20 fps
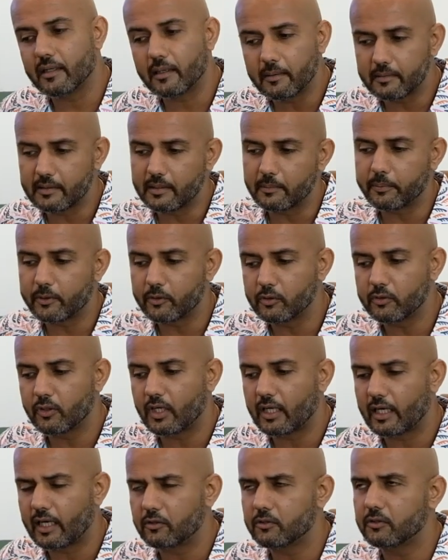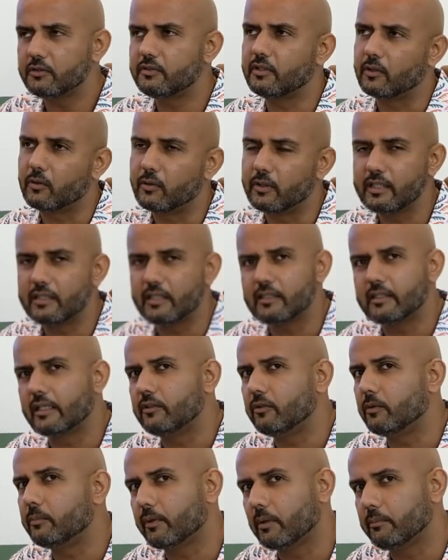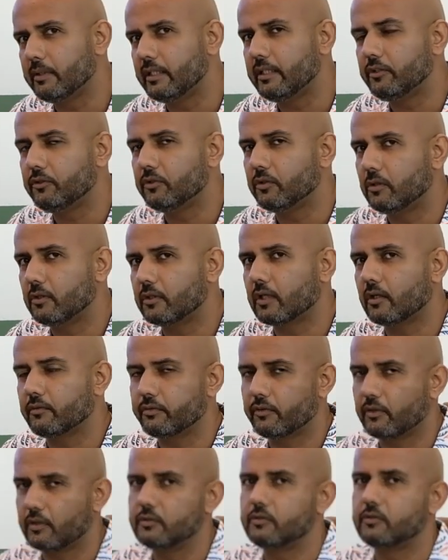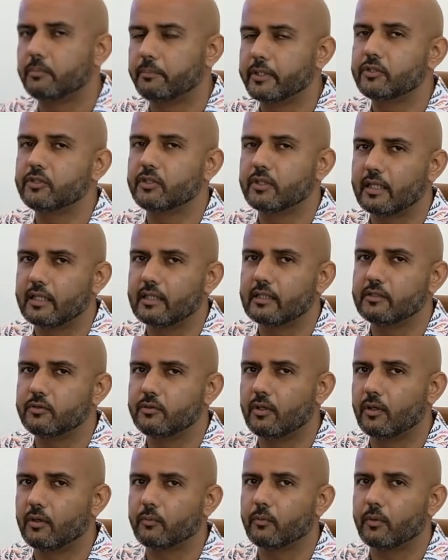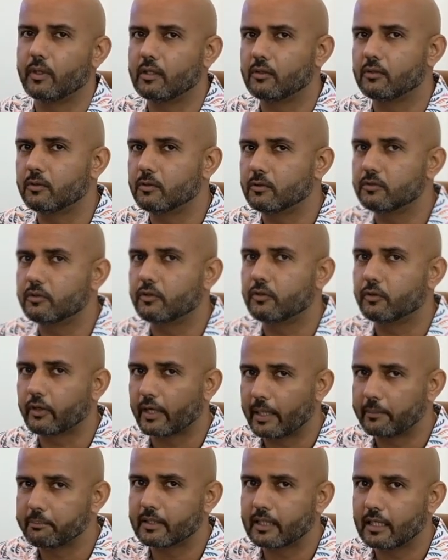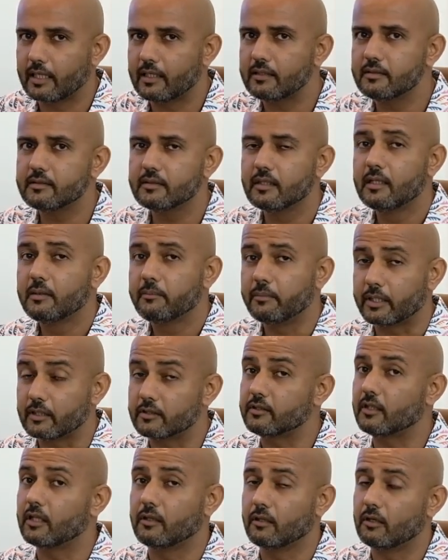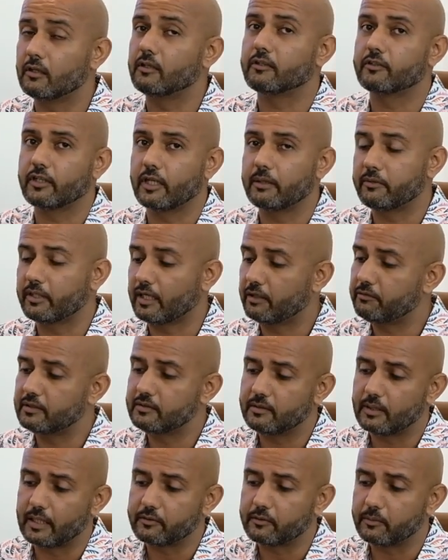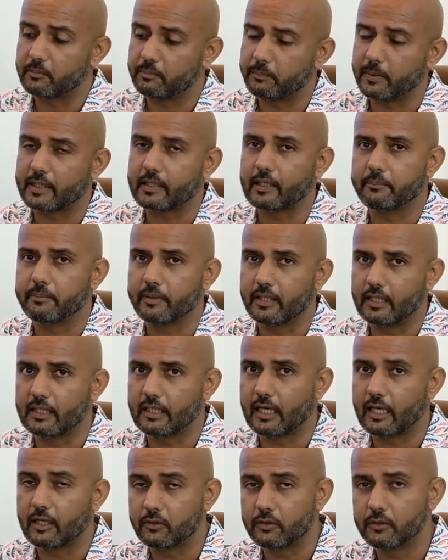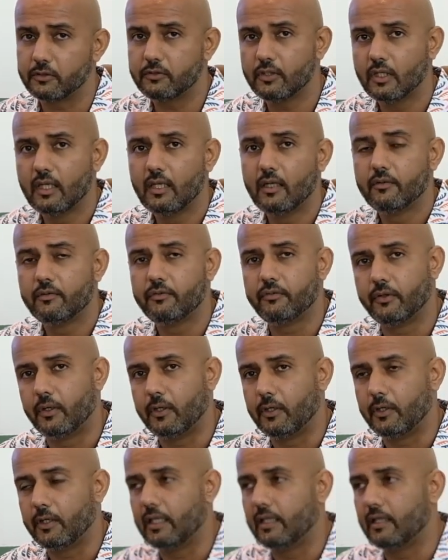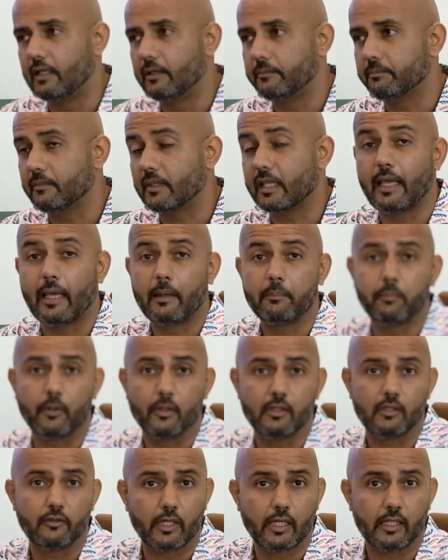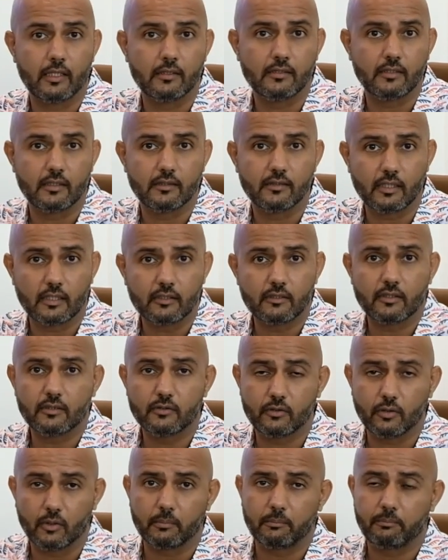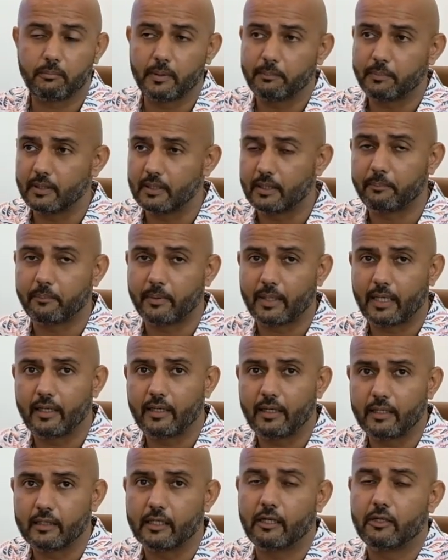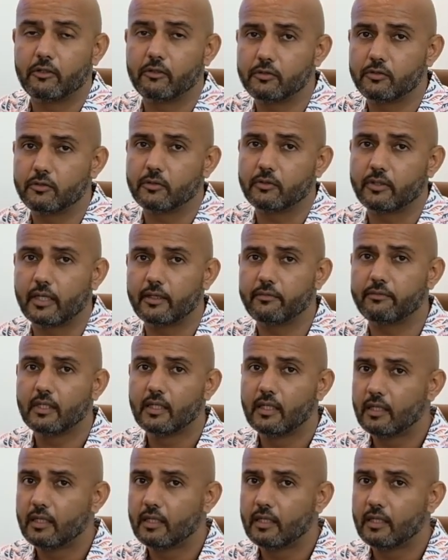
the Perodua Iris, the only thing that you probably need to look out for is to make sure that it's not one of those Grab cars, because a lot of Grab drivers like to pick up an Iris for airport runs and such. So people that buy an Iris to drive